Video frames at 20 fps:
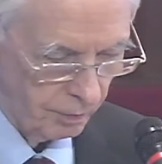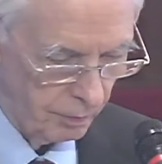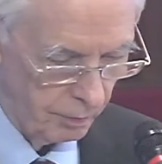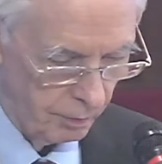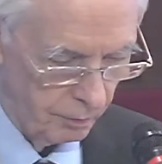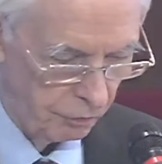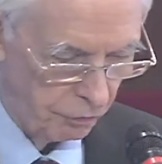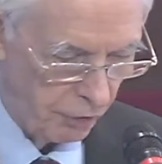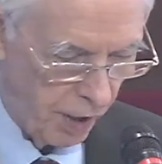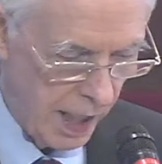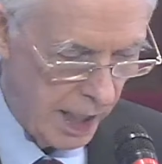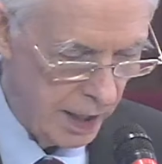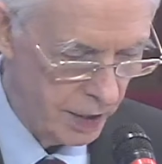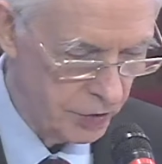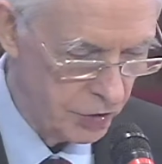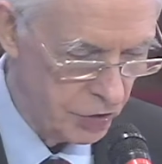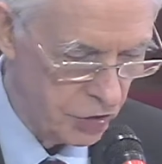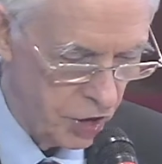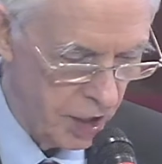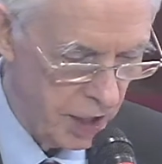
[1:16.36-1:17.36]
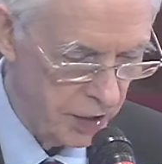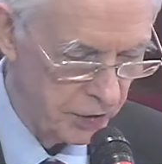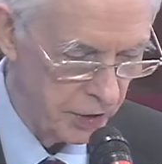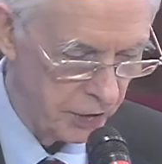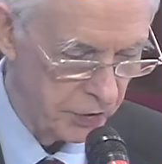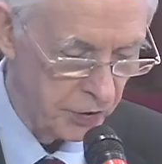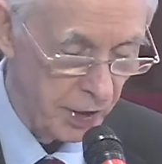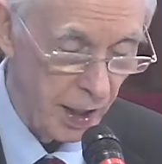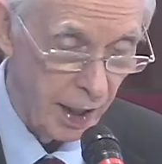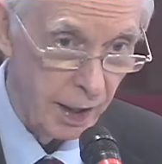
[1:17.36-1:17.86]
phrase Jesus
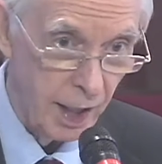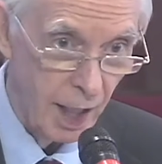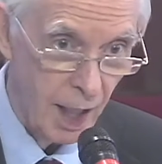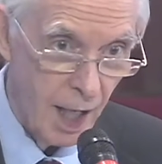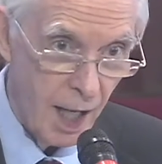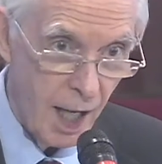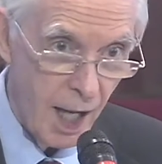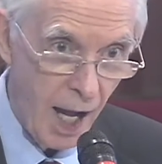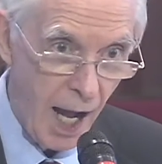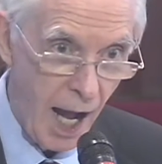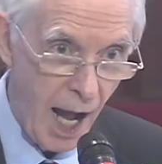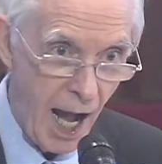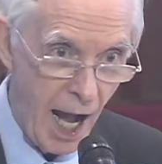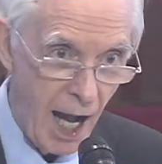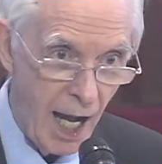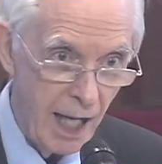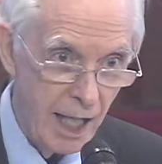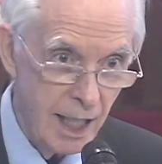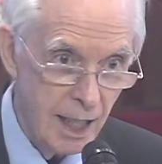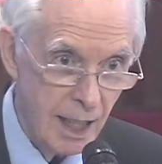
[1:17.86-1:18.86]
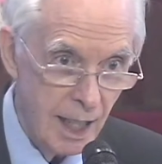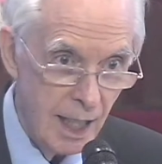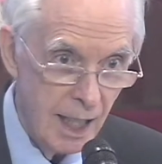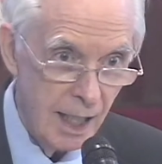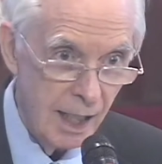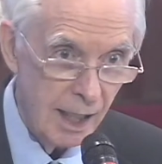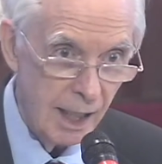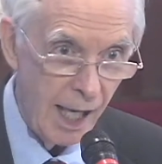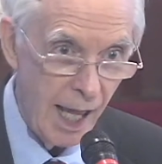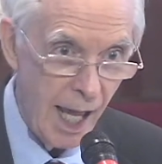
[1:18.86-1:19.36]
said, "I
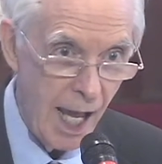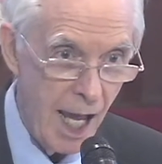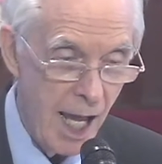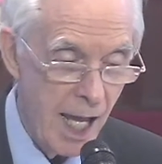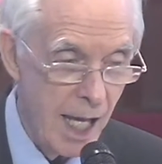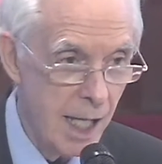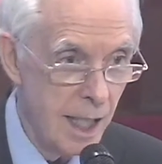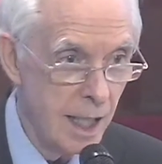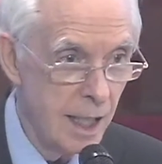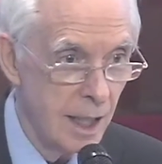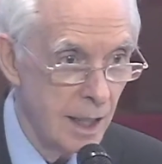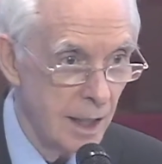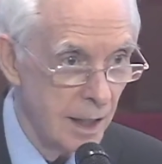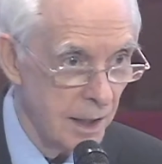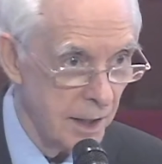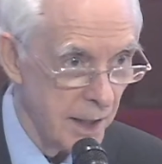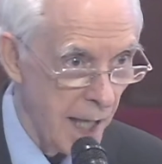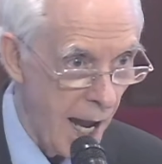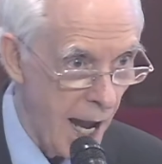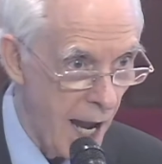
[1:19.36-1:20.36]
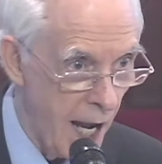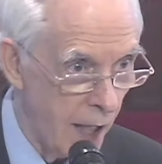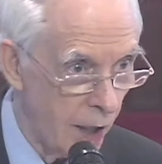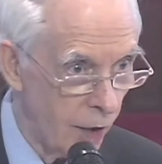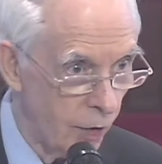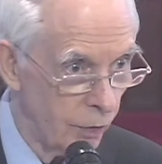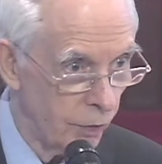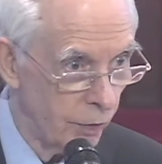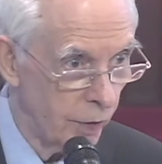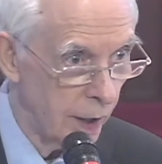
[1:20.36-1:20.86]
lay
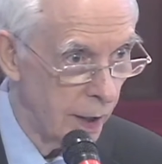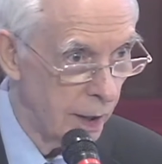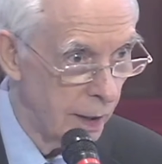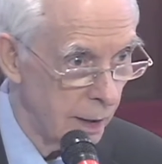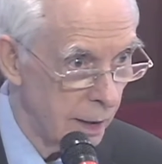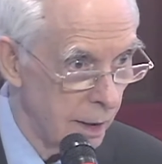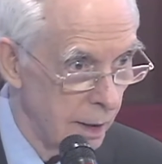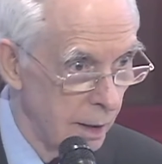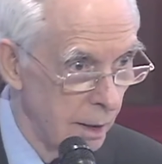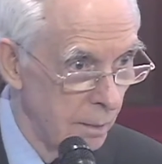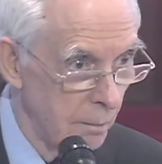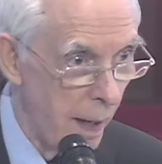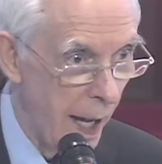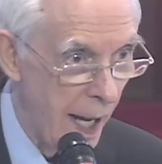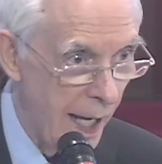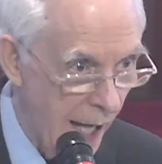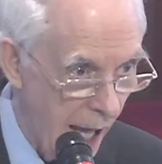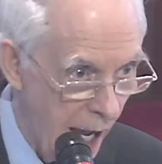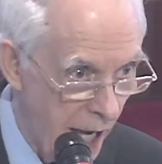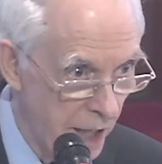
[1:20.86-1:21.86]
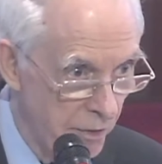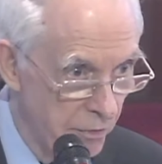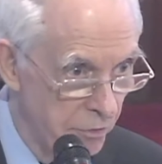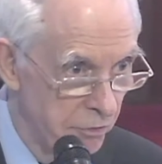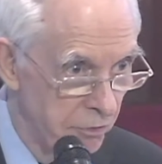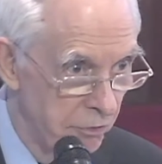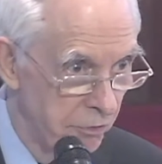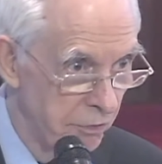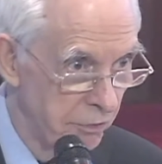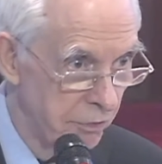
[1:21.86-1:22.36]
down my
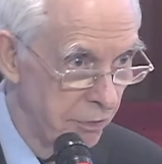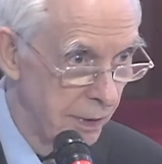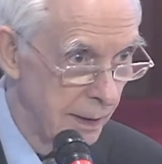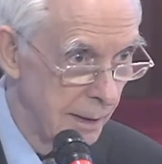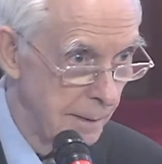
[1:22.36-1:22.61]
life."